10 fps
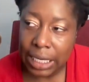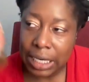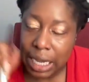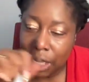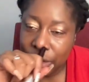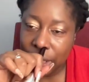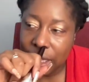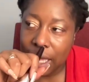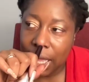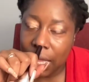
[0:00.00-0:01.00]
Not only
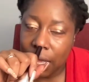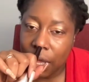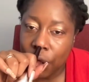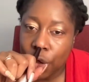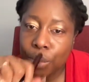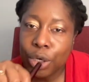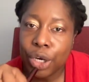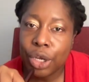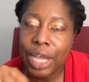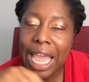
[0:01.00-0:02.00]
that,
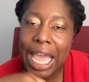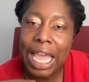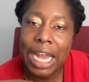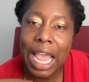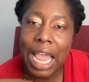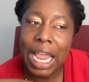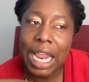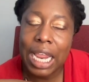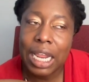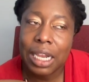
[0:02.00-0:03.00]
homegirl had
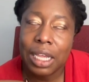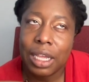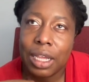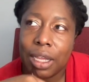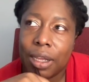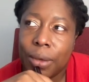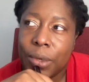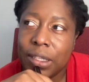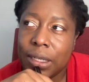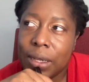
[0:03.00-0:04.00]
a, uh,
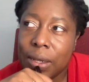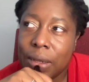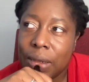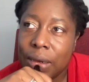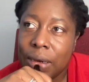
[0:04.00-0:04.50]
what's it called?